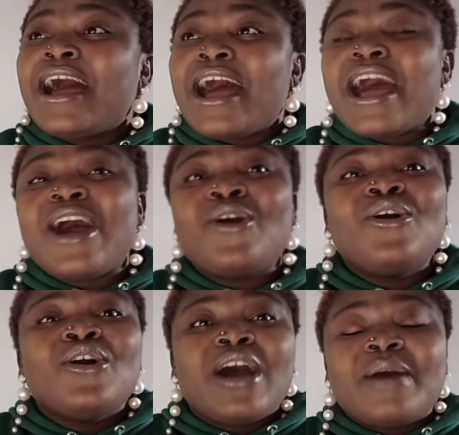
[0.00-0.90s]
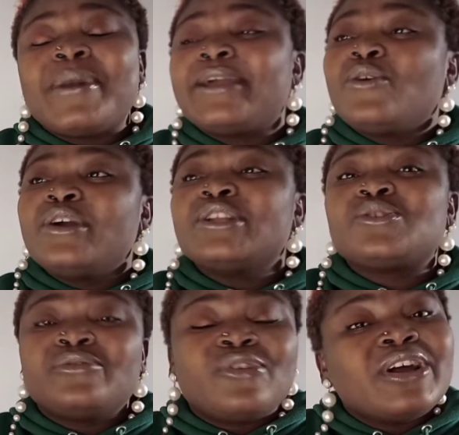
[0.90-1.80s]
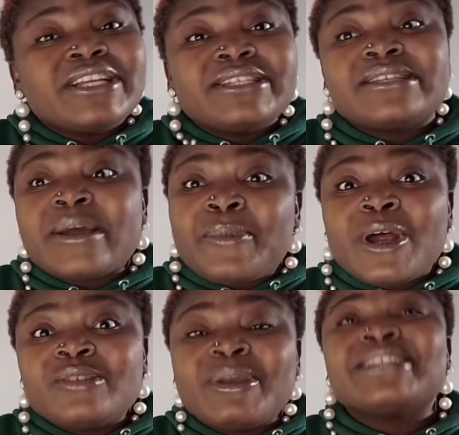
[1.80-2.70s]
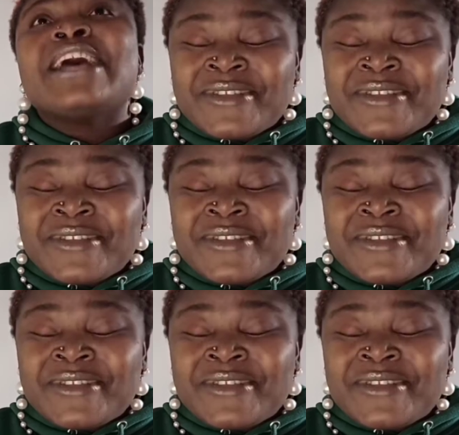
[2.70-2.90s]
how am I going to furnish this apartment